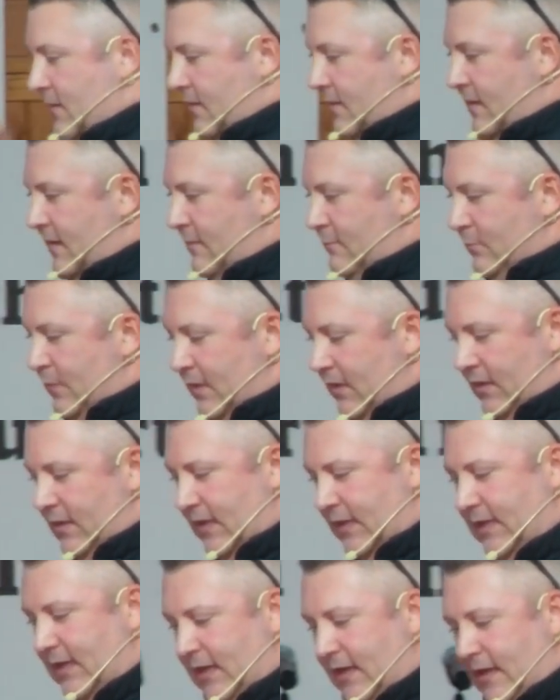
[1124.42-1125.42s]
and Billy the
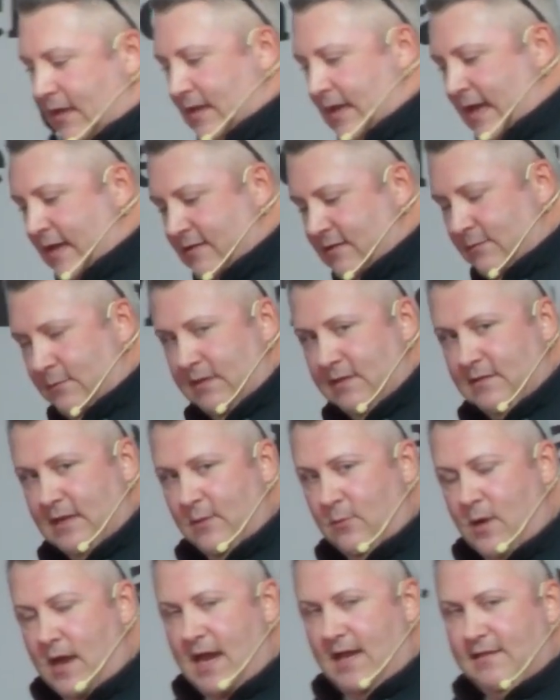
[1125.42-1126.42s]
Kid asks him, he's like,
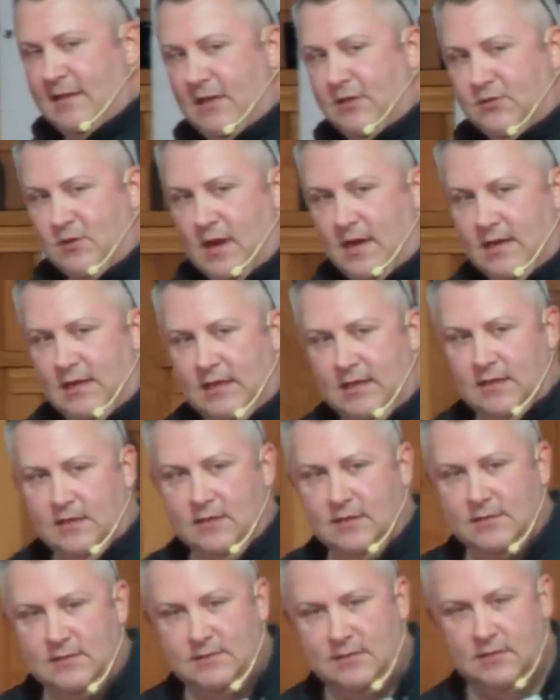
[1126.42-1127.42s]
why ain't they trying to kill
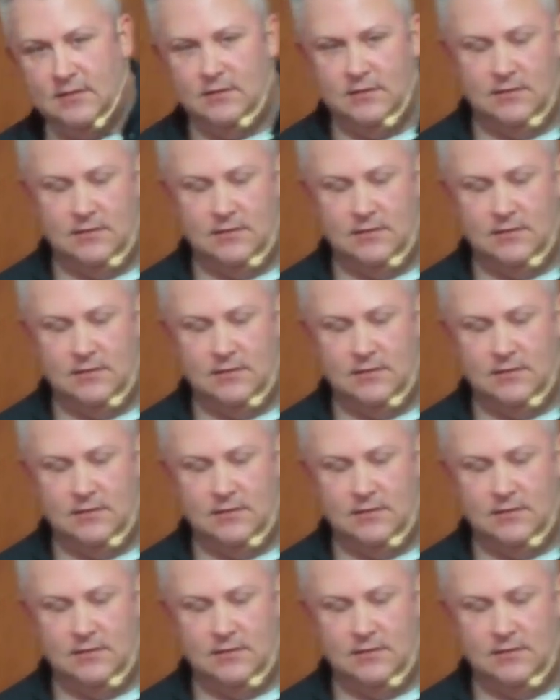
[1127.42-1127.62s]
us?